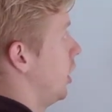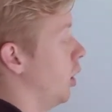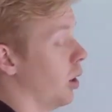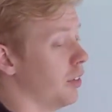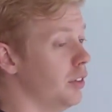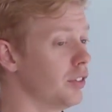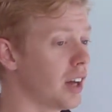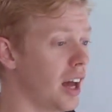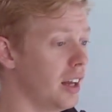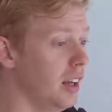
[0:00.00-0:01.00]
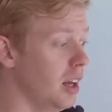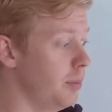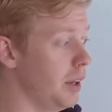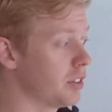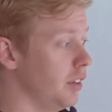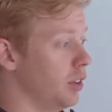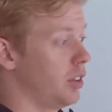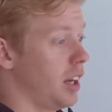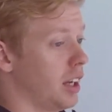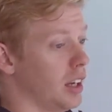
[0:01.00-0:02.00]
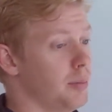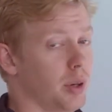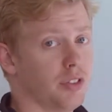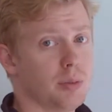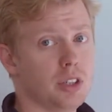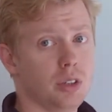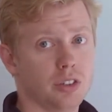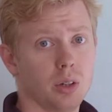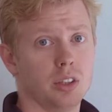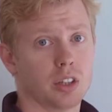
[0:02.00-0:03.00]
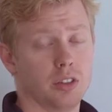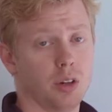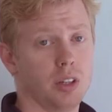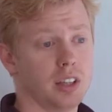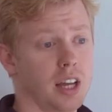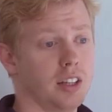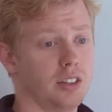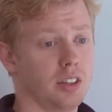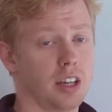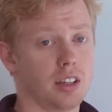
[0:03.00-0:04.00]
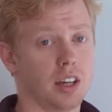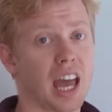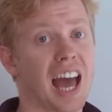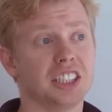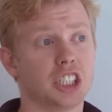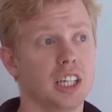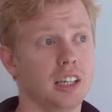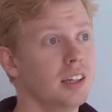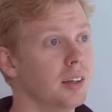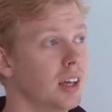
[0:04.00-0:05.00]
You know, if you've got, basically if you're taking input from the user and you're converting that into like a cache key,